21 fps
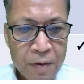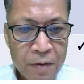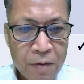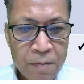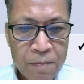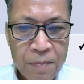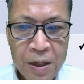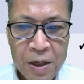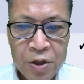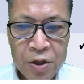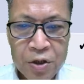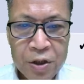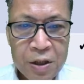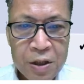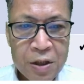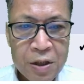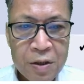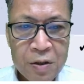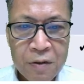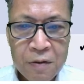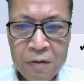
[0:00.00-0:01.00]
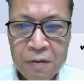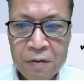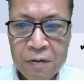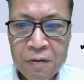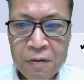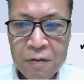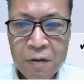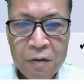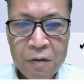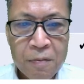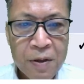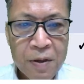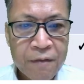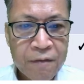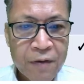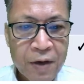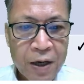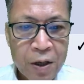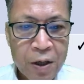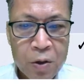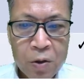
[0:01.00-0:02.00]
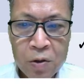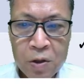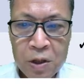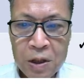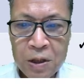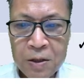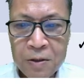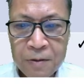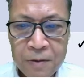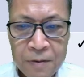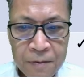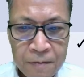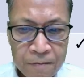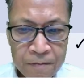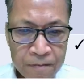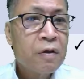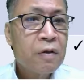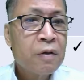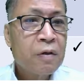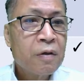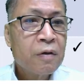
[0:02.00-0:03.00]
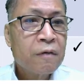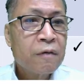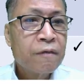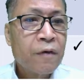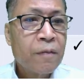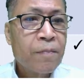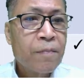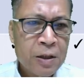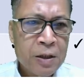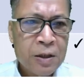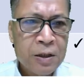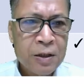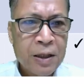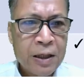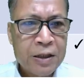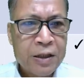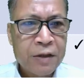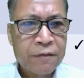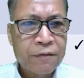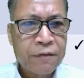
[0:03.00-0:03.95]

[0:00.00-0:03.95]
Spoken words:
No pantry, no open fire cooking. For permit, there's a food